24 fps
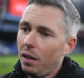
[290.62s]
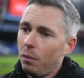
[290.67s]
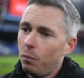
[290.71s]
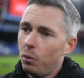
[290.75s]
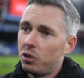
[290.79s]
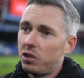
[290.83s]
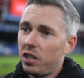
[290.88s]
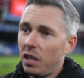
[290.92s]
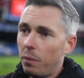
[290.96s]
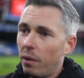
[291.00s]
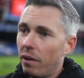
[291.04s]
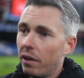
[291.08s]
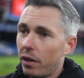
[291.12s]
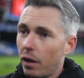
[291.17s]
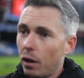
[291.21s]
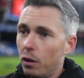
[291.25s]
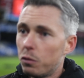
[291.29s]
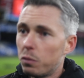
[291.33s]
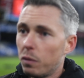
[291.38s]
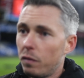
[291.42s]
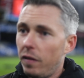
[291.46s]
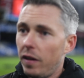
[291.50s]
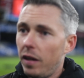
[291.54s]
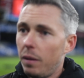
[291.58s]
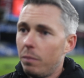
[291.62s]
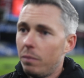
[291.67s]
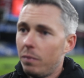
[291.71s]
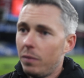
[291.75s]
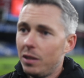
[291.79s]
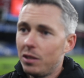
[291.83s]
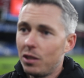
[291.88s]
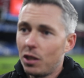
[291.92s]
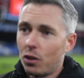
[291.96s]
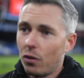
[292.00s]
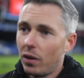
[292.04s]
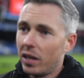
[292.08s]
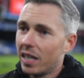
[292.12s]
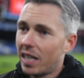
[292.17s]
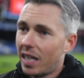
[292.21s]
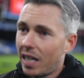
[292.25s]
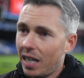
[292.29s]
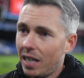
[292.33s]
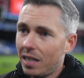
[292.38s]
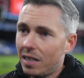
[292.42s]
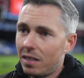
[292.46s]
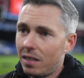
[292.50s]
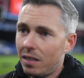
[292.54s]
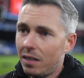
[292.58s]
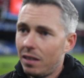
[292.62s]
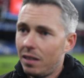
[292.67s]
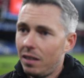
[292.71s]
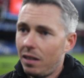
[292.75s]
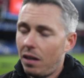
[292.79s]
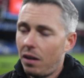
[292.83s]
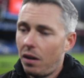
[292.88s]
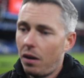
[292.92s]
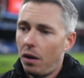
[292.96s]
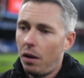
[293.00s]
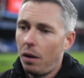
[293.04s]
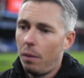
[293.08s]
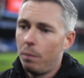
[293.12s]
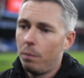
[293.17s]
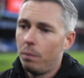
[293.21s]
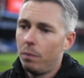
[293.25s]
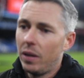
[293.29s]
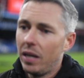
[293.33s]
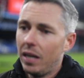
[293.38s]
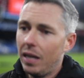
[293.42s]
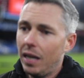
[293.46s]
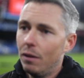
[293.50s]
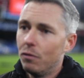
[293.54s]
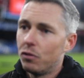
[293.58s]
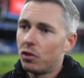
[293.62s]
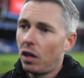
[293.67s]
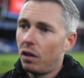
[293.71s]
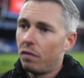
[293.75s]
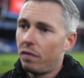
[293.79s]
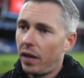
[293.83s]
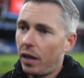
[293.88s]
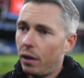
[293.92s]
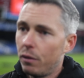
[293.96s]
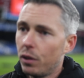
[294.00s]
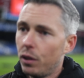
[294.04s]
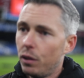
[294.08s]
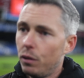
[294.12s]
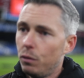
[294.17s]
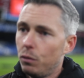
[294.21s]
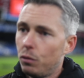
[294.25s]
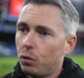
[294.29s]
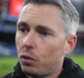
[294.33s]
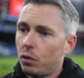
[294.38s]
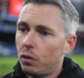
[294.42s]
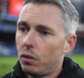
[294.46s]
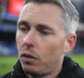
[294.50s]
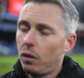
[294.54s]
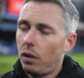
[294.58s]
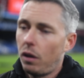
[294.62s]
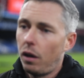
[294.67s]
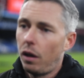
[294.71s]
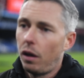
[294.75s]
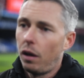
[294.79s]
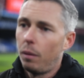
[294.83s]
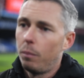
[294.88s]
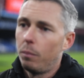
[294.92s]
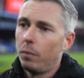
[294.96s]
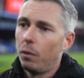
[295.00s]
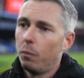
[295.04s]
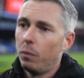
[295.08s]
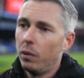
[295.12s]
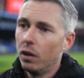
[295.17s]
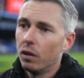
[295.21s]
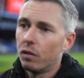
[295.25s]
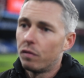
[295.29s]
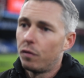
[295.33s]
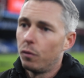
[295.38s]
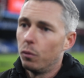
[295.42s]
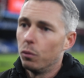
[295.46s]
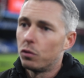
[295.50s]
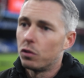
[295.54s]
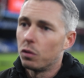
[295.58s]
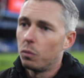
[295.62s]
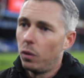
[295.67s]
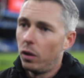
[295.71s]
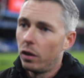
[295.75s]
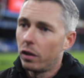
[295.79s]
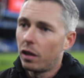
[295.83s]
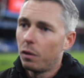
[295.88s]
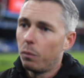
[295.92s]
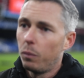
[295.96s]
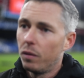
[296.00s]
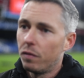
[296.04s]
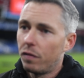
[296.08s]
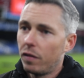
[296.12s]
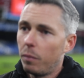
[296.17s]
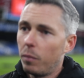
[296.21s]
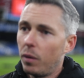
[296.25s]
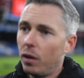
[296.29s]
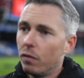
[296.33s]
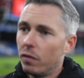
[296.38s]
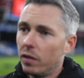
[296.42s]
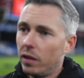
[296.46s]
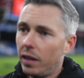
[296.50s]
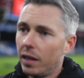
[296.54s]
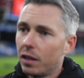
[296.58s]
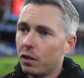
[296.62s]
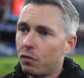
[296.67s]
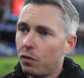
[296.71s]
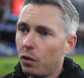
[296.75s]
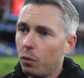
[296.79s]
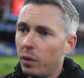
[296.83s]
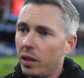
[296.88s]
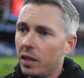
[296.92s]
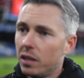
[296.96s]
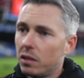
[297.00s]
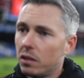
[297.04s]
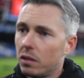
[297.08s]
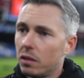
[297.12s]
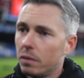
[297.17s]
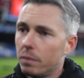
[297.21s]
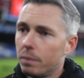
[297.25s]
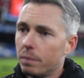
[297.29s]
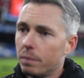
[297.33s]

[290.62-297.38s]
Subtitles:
we'll see where it goes with him. He's a great kid. He lives our values, and we look forward to working with him over the next few weeks.